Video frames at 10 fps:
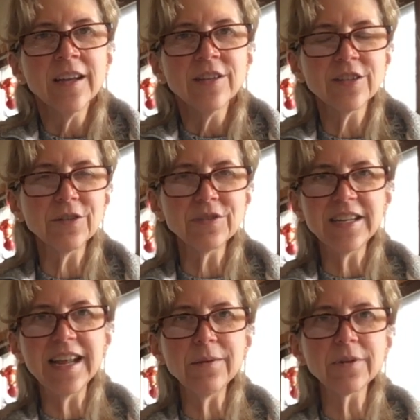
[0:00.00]
So
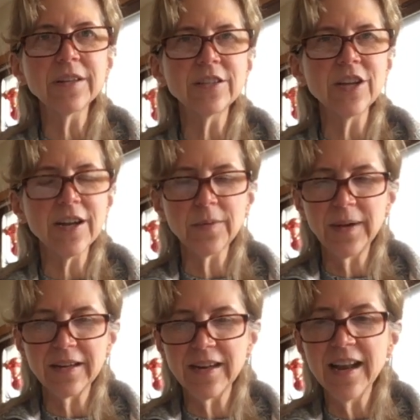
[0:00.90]
today we're going to talk
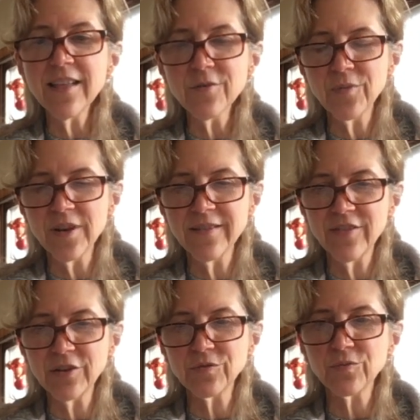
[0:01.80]
about another one of
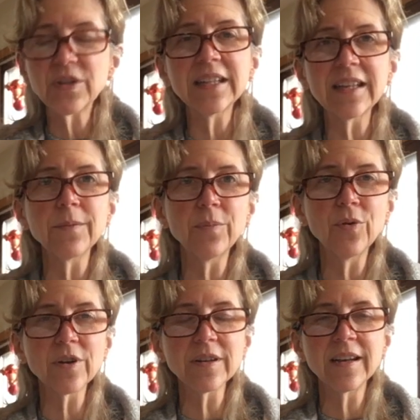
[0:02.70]
those really
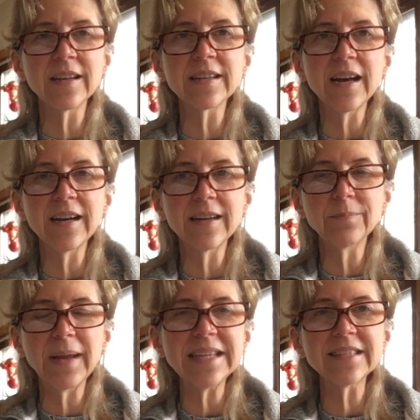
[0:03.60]
important
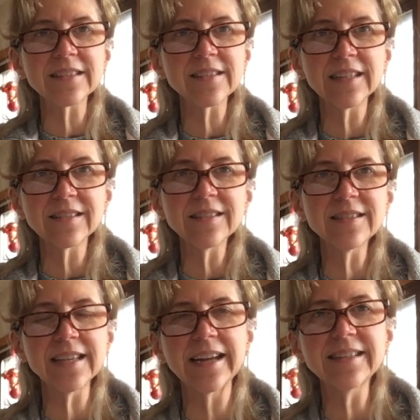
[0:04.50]
basic skills
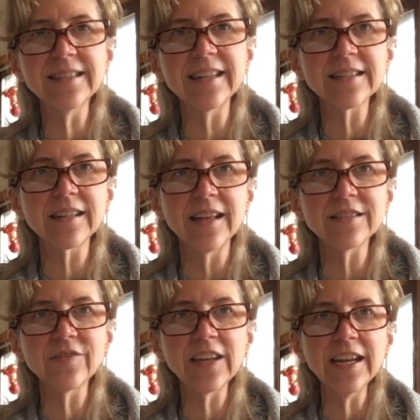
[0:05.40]
in science, and that's
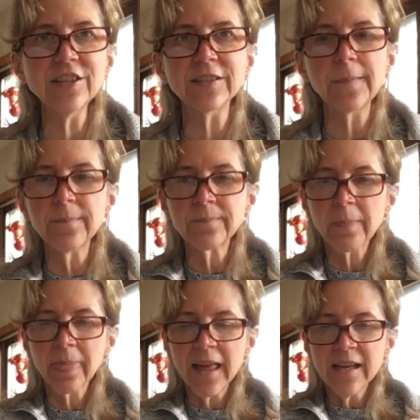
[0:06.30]
classification.
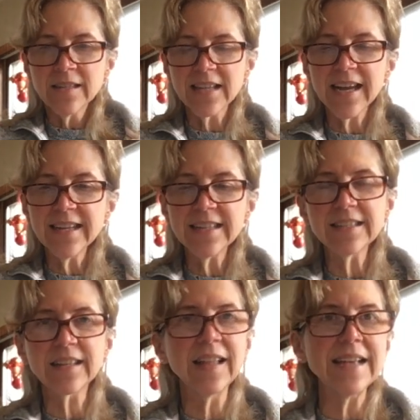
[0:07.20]

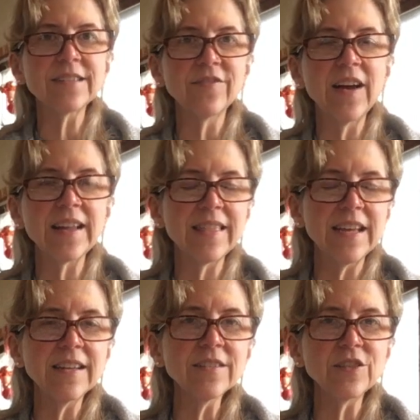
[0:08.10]
Scientists classify
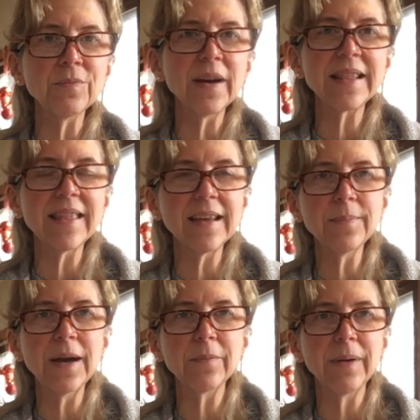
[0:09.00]
things. You might think
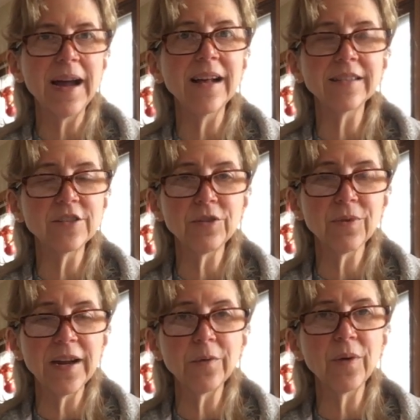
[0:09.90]
about biology
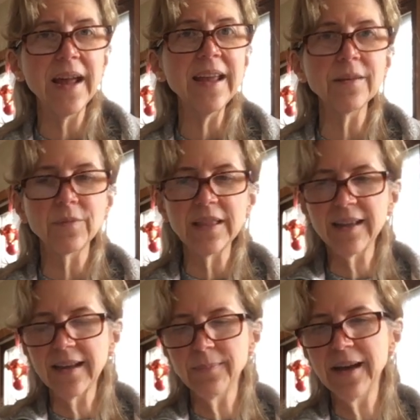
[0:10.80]
right away, and we
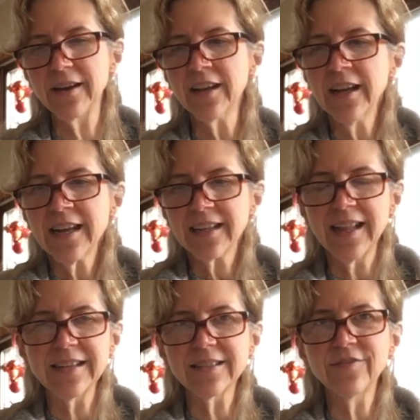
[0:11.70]
think about
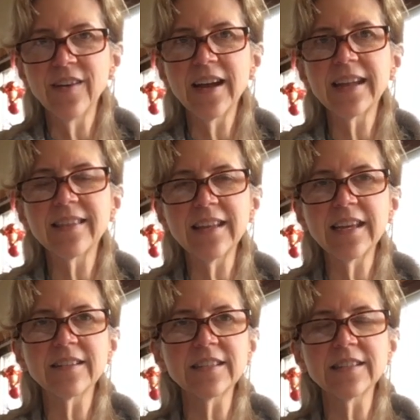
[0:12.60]
classifying
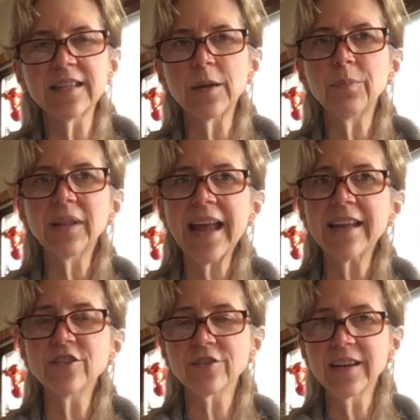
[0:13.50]
things. Is it a
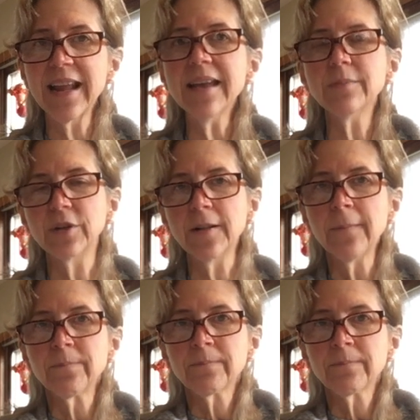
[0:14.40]
plant or an animal?